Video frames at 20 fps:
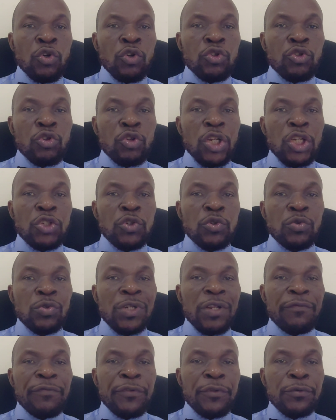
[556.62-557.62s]
Judicial
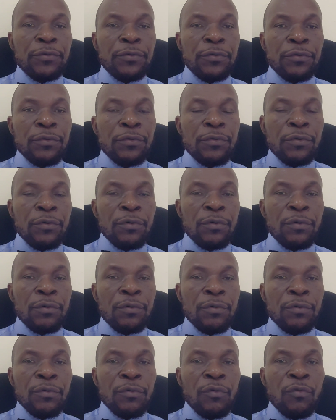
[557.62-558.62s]
review.
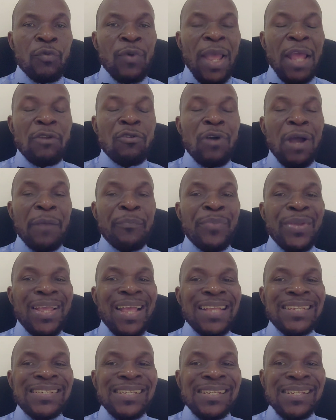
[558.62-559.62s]
Where no appeal
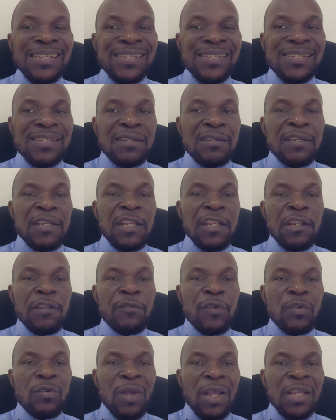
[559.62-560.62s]
exists,
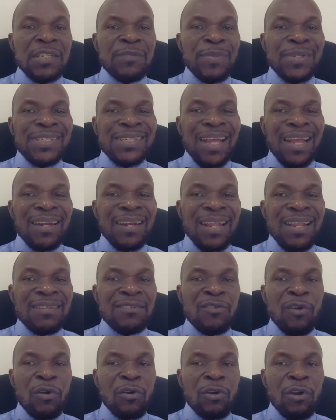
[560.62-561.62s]
individuals may
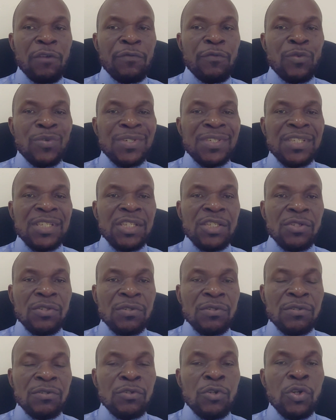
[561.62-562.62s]
challenge unlawful
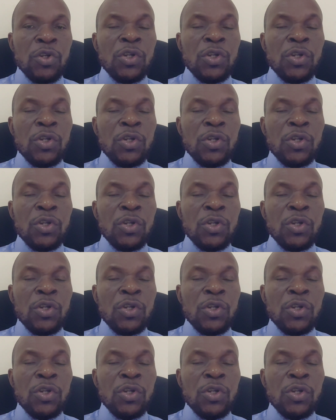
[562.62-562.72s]
decisions